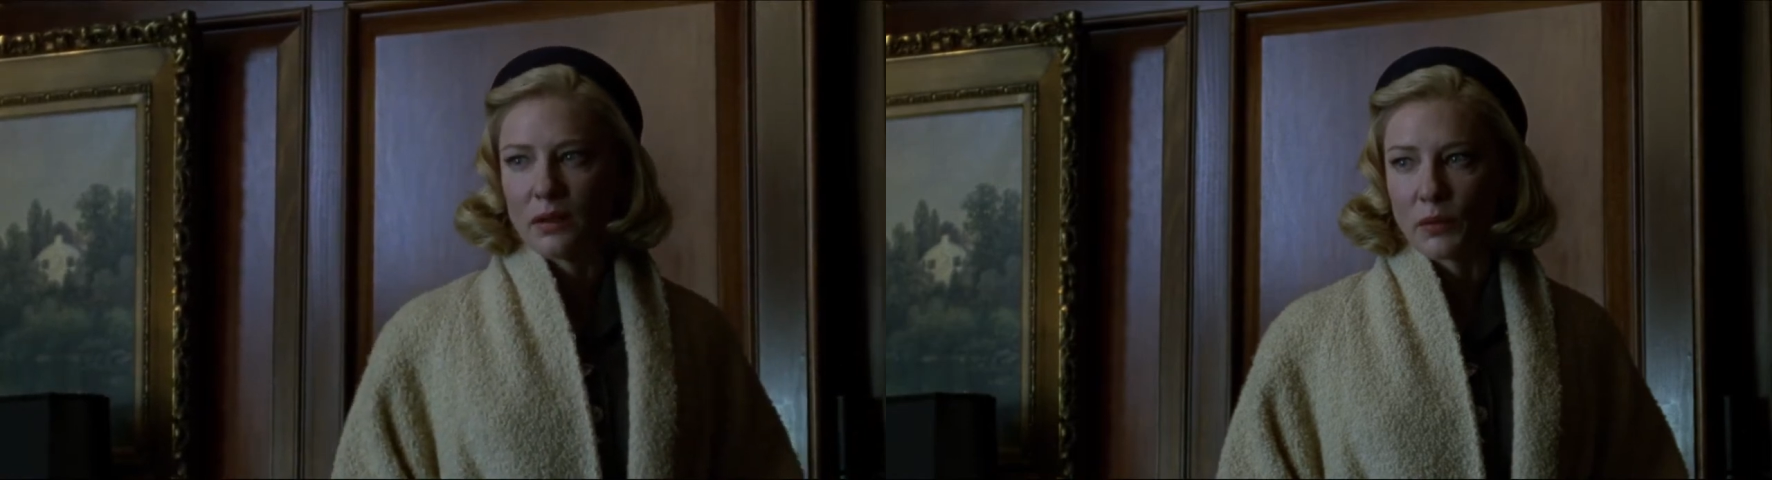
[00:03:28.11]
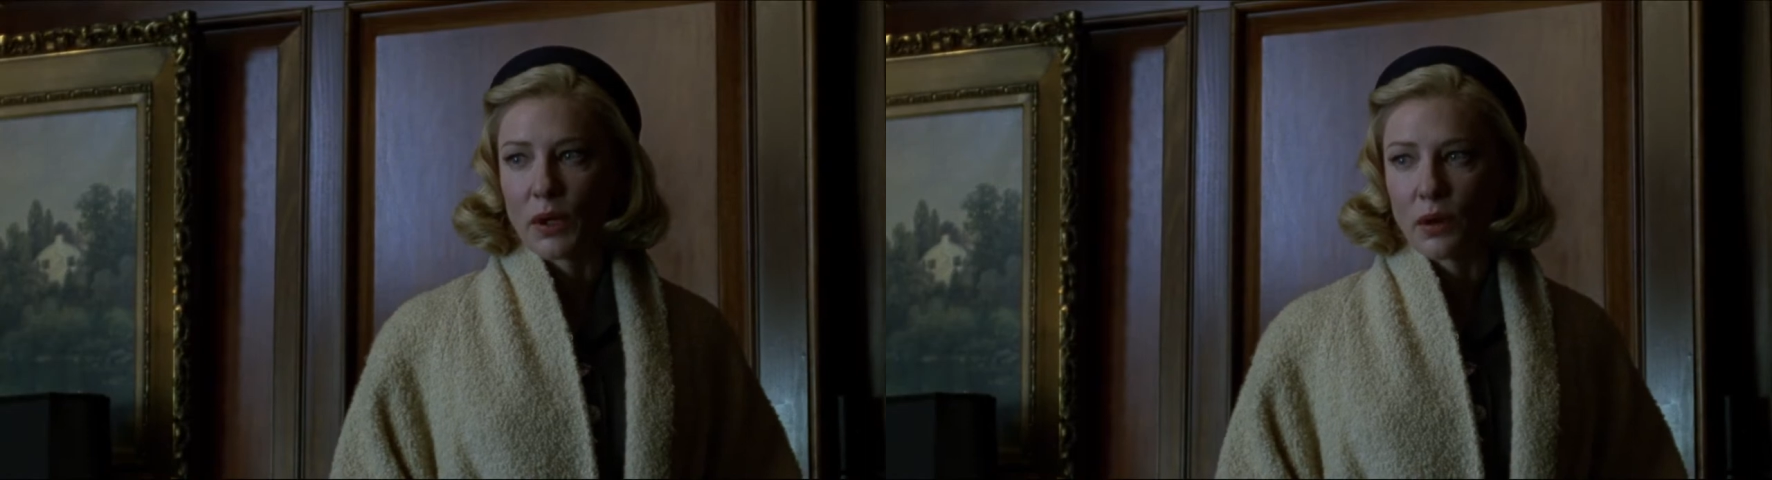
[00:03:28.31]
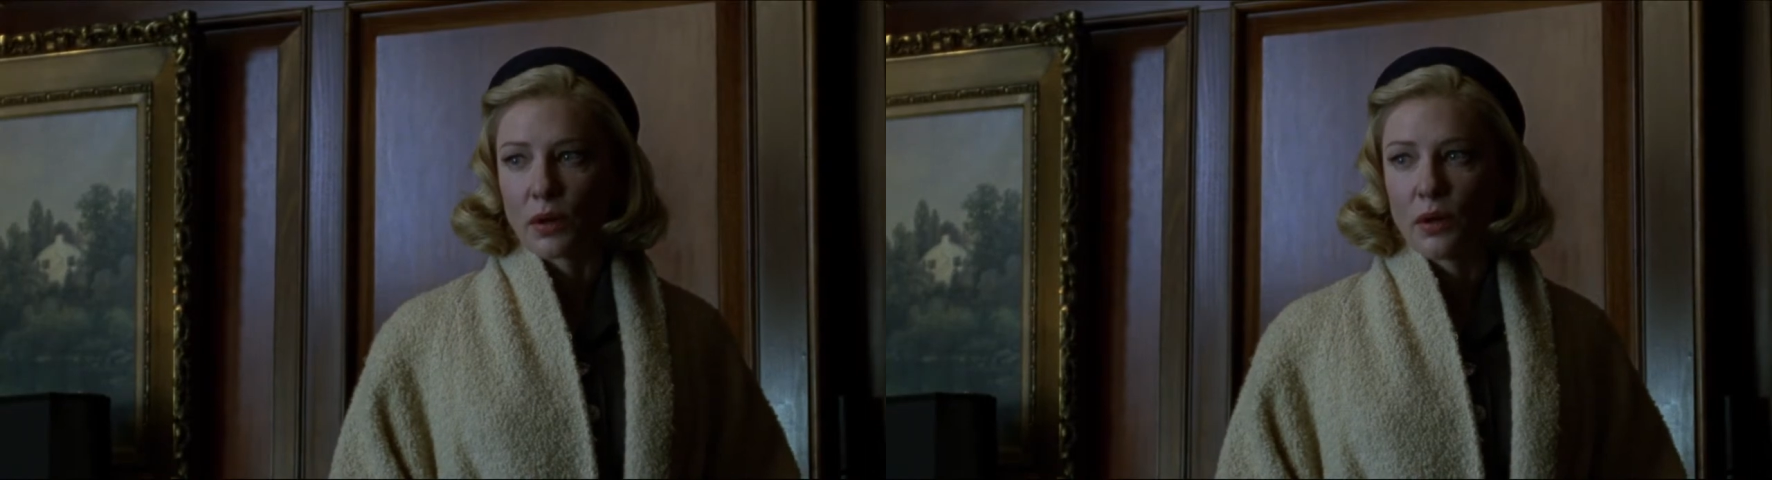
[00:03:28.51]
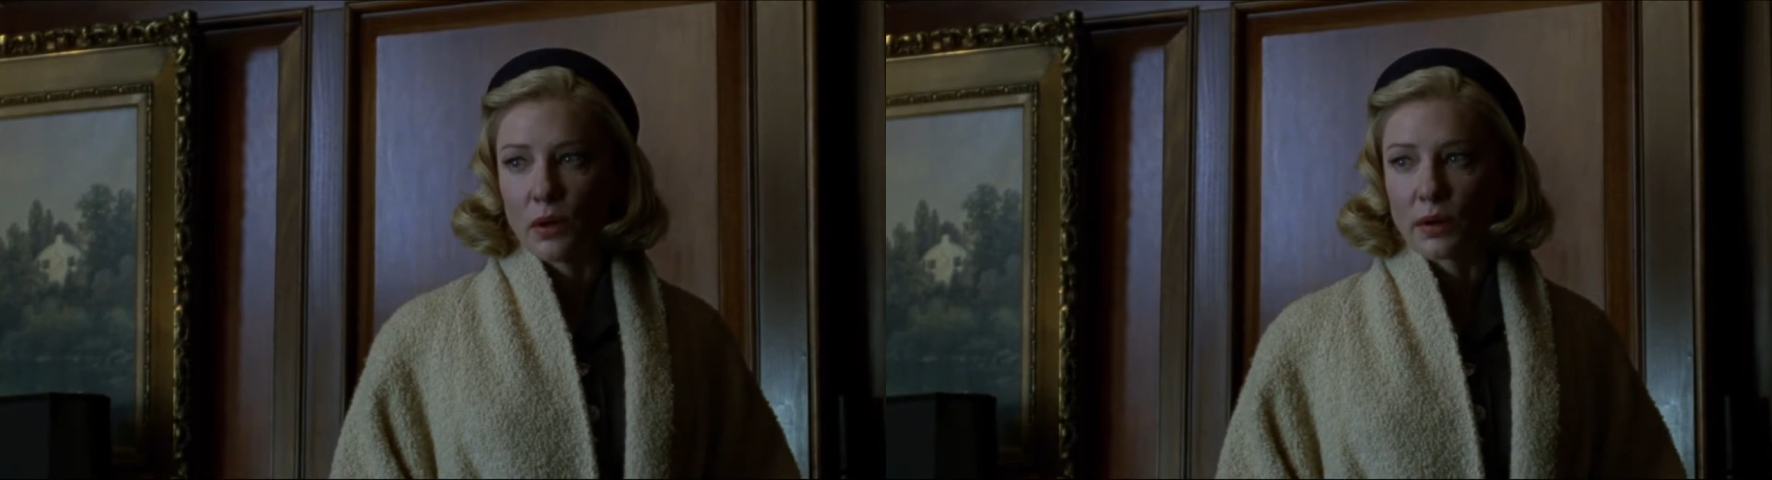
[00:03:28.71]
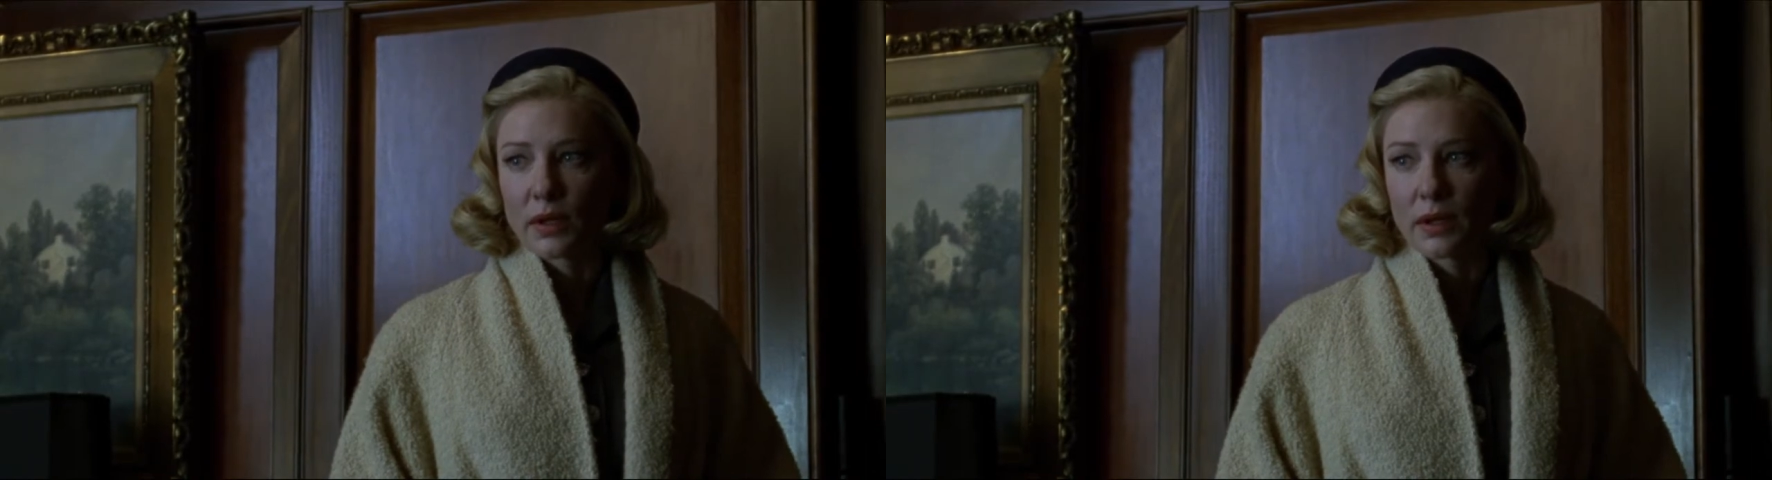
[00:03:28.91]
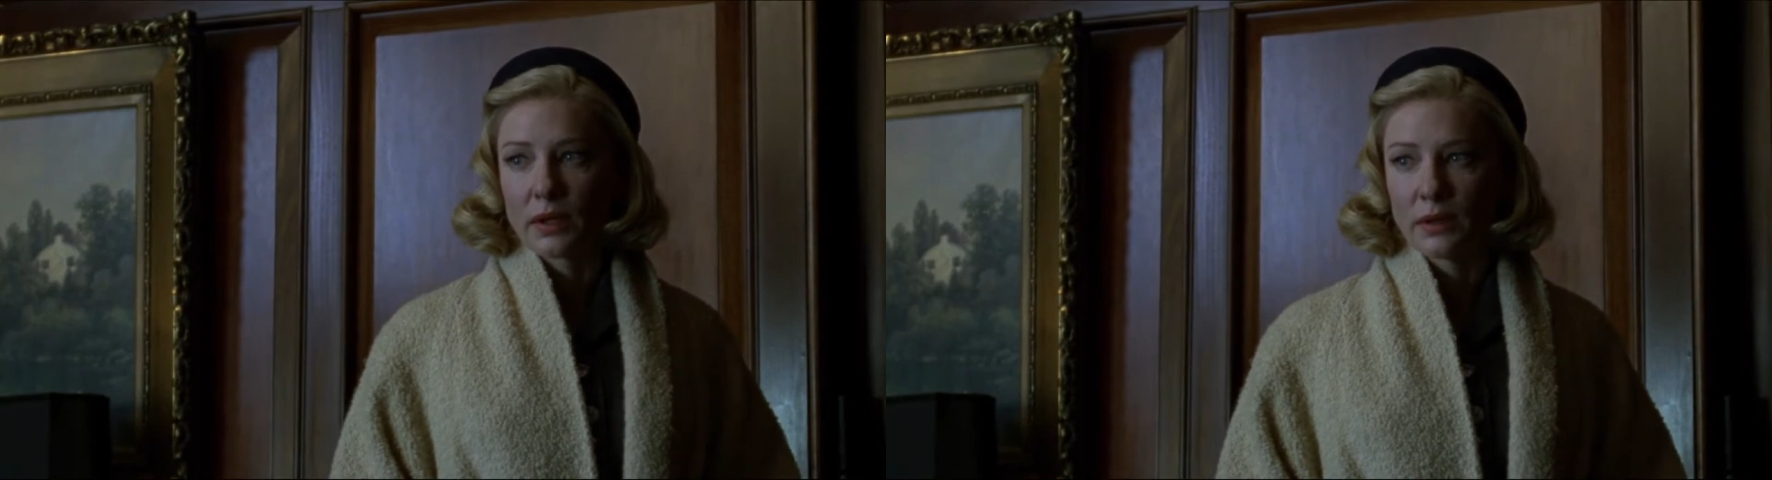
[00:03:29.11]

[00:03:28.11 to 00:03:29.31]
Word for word: And if we go to court,